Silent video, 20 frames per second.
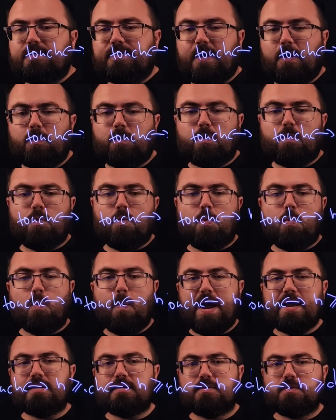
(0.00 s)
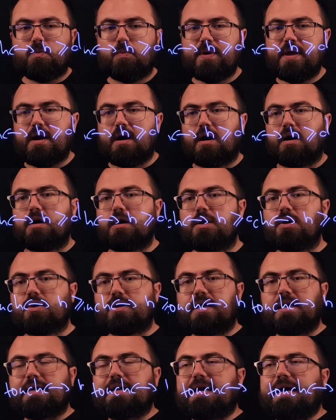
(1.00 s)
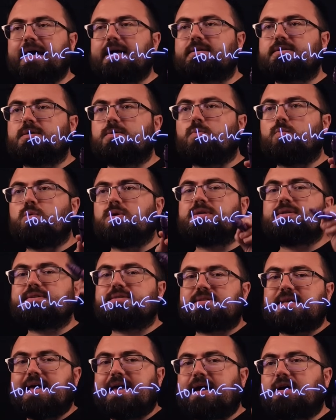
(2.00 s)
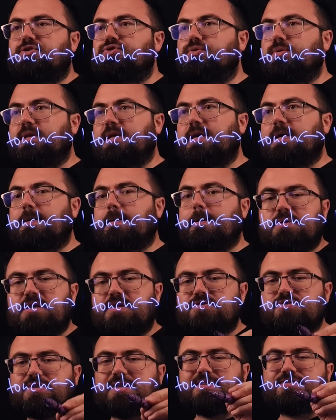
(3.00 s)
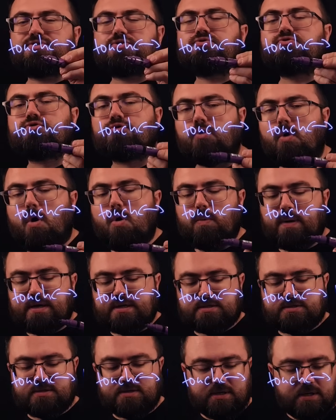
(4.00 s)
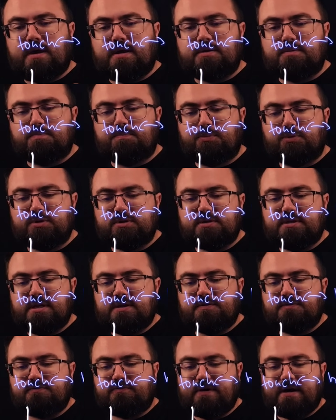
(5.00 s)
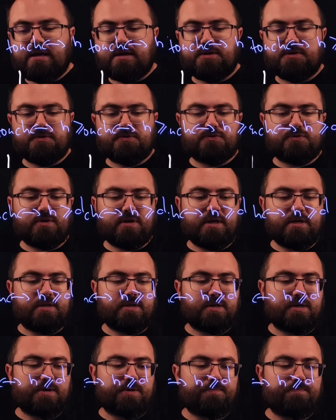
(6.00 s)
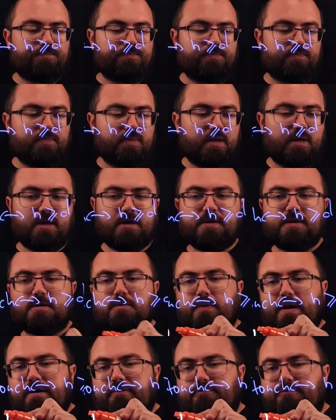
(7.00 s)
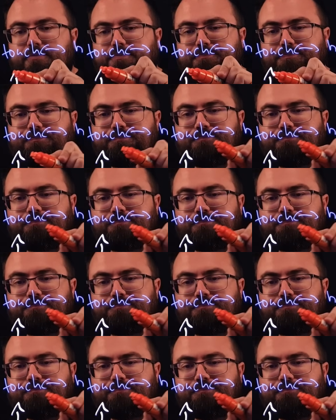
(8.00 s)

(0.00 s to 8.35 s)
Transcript: Now, when we are looking at what this actually means, let's draw it and put these values in a, in a graph.